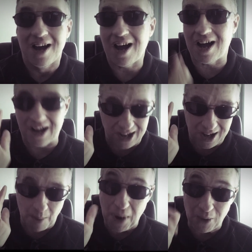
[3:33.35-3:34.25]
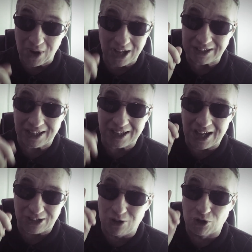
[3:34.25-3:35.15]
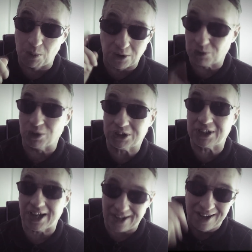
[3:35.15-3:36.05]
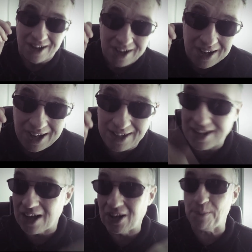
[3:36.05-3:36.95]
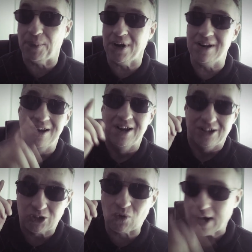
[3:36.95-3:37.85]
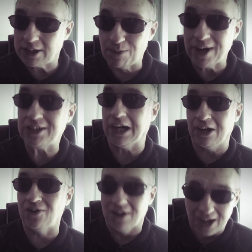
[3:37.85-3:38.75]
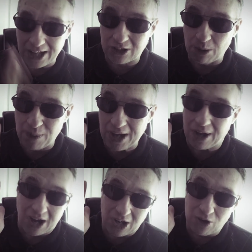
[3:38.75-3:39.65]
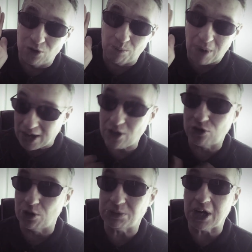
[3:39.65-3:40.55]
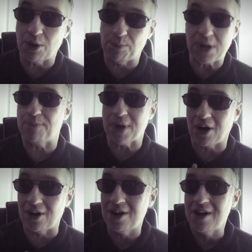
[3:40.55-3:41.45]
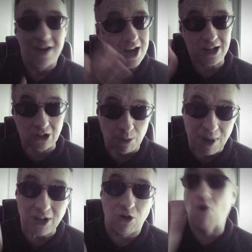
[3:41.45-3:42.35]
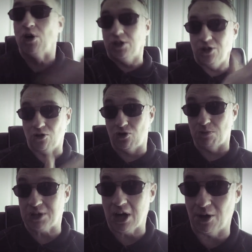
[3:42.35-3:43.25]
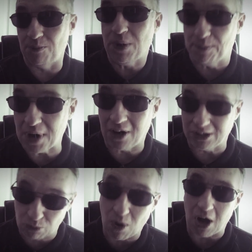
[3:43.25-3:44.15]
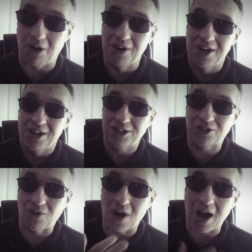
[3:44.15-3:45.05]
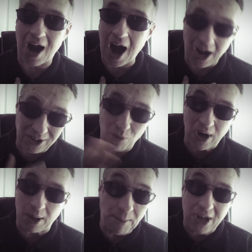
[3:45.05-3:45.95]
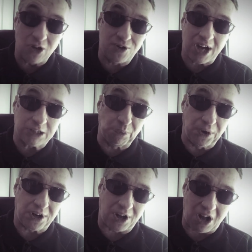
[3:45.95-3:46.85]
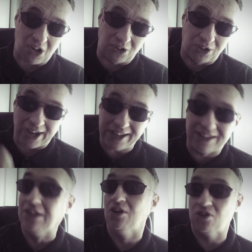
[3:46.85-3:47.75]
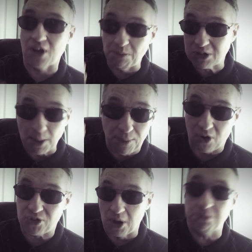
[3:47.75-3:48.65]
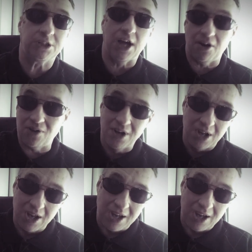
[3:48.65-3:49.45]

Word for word: Uh, by the way, as, they, as YouTubers will say, hit that like button, subscribe to my channel. It's going to make you, my YouTube channel be better. It's going to make your YouTube channel be better as well. So I highly recommend you guys put a, a like, thumbs up, or thumbs down.